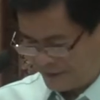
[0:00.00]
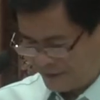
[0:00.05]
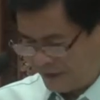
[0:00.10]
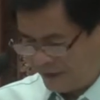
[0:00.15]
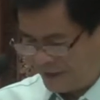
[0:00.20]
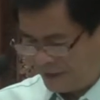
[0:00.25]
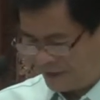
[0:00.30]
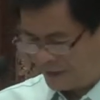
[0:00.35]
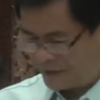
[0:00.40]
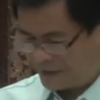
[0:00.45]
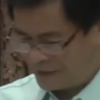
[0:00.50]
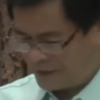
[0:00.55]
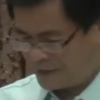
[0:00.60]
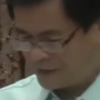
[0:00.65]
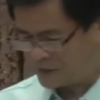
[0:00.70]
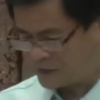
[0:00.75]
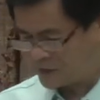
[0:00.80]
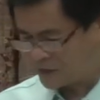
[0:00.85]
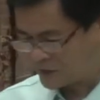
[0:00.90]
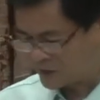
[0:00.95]
He
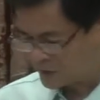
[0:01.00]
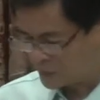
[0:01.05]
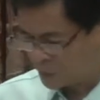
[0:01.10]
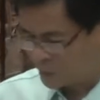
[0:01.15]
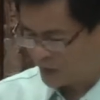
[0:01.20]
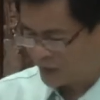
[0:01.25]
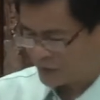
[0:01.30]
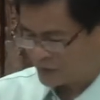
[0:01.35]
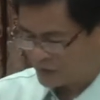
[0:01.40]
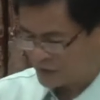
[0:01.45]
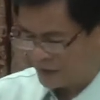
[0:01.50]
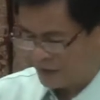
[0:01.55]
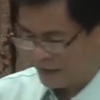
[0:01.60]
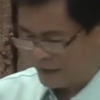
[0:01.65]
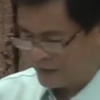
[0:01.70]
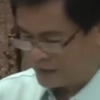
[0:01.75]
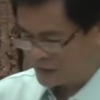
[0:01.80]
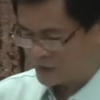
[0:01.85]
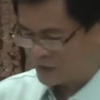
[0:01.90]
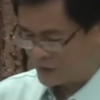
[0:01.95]
is the sweetest,
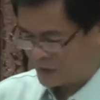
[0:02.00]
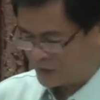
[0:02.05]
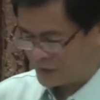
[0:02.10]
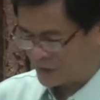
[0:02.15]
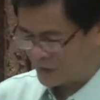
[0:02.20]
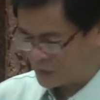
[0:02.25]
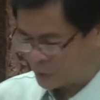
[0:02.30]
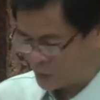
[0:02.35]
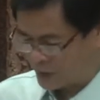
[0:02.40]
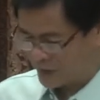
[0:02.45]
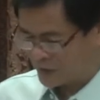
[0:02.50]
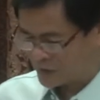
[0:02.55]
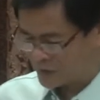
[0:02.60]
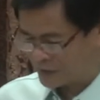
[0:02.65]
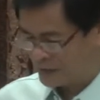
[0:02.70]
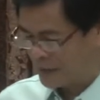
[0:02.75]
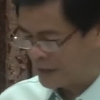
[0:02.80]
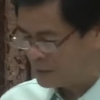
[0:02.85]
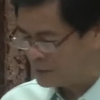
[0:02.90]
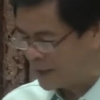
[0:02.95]
His is the sweetest
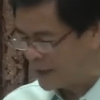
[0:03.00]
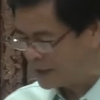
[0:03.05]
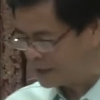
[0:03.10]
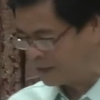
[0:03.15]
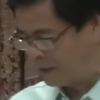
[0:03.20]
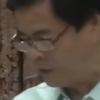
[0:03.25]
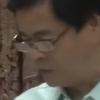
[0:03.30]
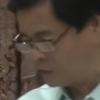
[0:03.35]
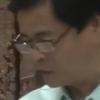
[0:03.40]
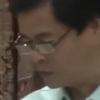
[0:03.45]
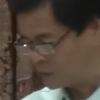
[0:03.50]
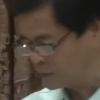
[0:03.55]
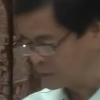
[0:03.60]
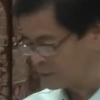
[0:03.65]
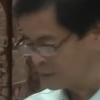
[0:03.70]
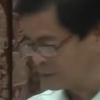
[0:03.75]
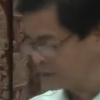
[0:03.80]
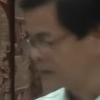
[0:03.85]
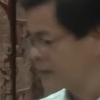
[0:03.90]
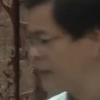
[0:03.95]
name I know.
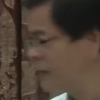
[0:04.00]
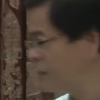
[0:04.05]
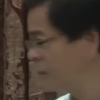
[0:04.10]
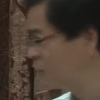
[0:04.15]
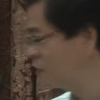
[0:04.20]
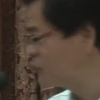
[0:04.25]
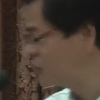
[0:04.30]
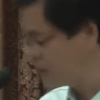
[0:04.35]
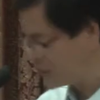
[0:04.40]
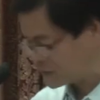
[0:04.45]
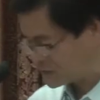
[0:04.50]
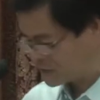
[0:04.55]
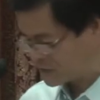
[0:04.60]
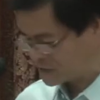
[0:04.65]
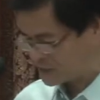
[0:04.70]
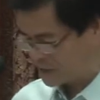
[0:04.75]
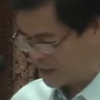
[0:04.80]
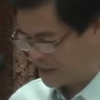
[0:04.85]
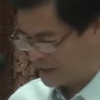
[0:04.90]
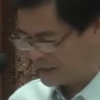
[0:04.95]
And it's just the
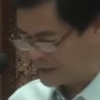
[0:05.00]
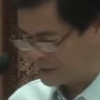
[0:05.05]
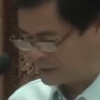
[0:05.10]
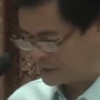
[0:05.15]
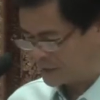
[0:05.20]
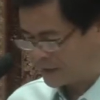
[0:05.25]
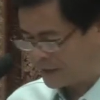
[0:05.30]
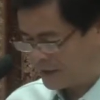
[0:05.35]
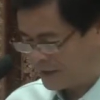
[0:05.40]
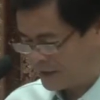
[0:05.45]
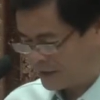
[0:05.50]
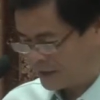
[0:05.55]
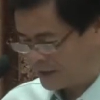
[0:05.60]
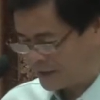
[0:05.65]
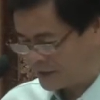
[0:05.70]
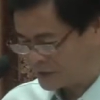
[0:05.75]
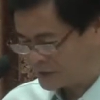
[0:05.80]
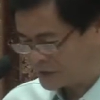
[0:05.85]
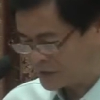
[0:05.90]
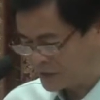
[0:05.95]
same
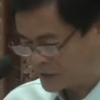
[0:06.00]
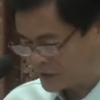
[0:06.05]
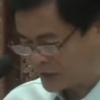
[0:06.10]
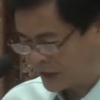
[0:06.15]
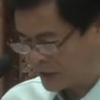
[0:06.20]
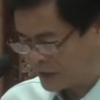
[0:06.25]
as His